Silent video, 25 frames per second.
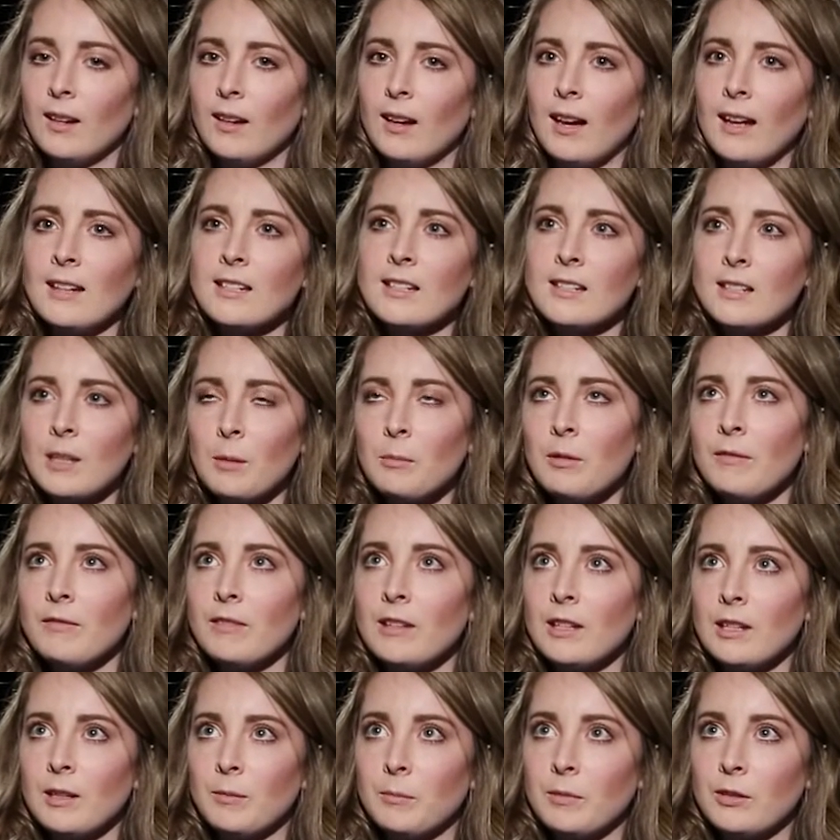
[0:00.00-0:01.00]
And some of
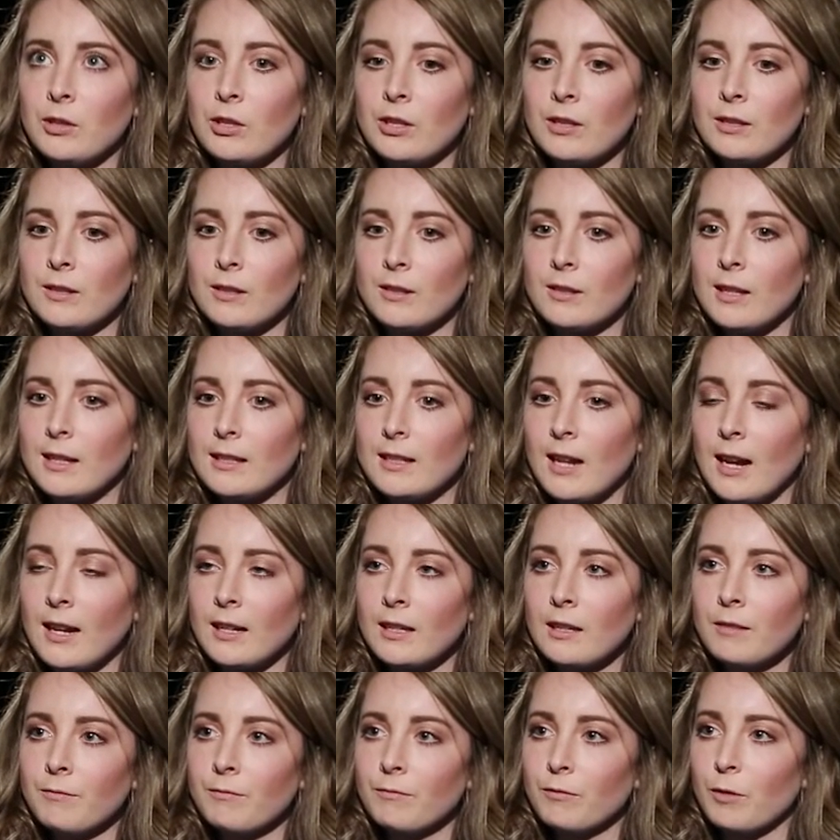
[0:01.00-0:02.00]
the images, they're
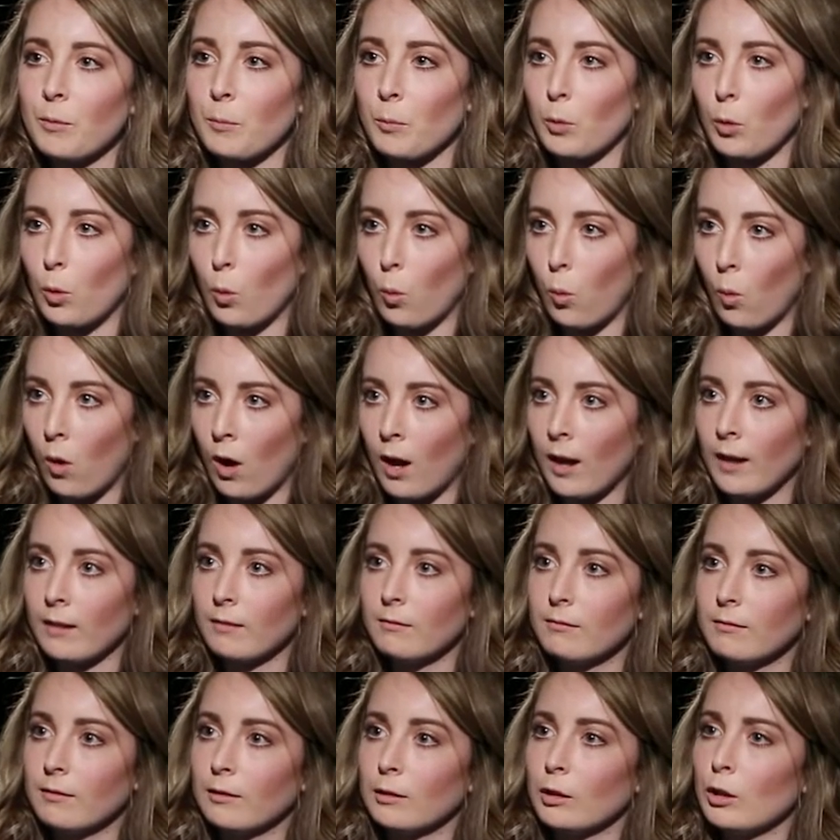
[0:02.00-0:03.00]
taken from quite
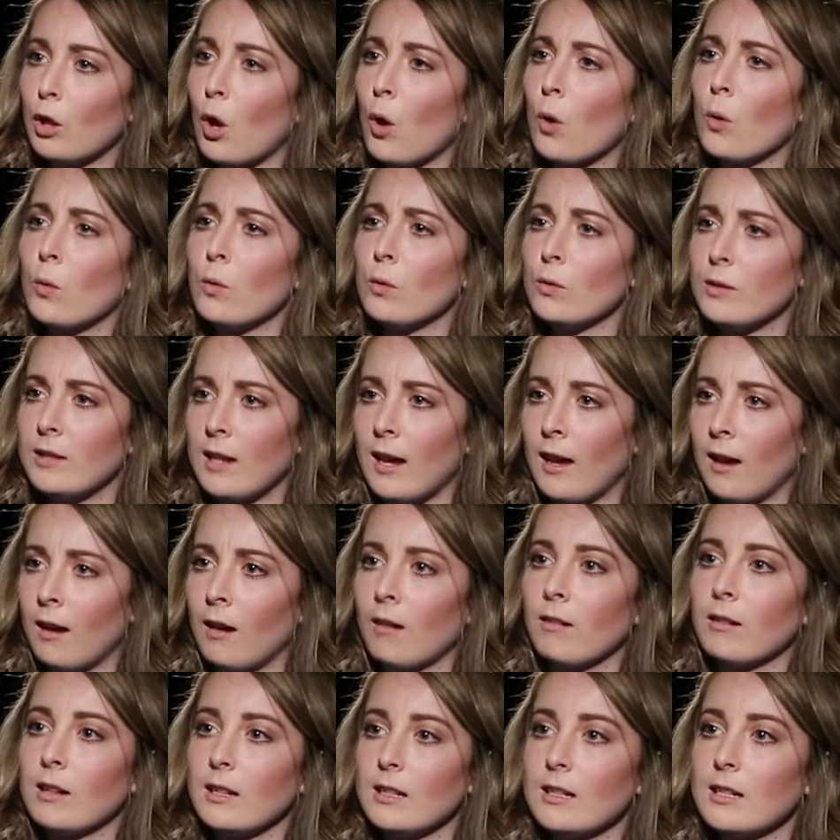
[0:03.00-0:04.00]
low
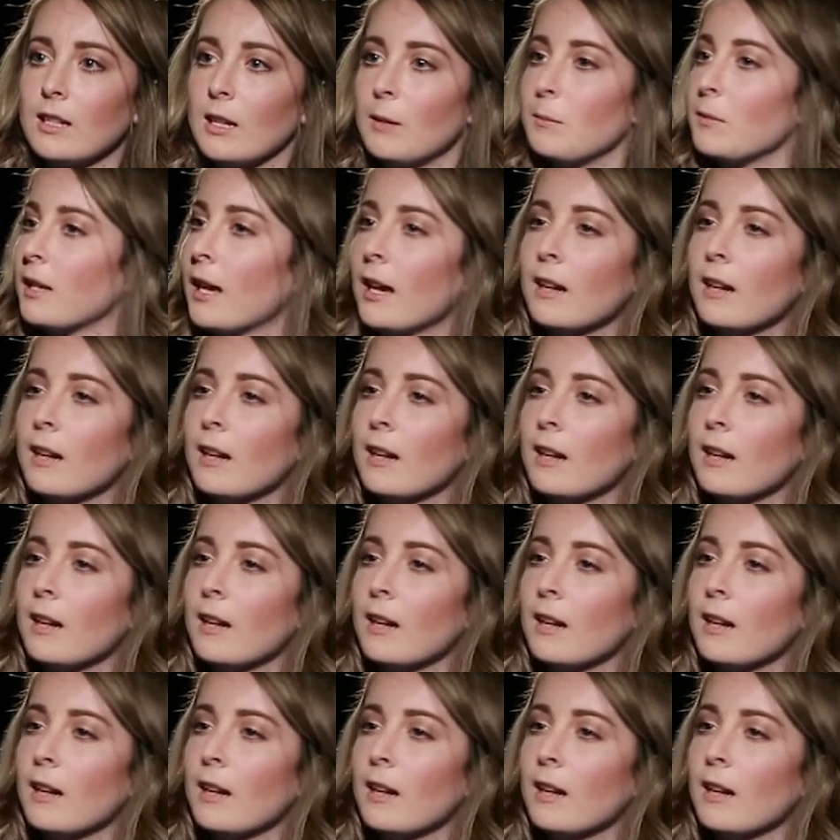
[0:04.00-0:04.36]
down, it seems.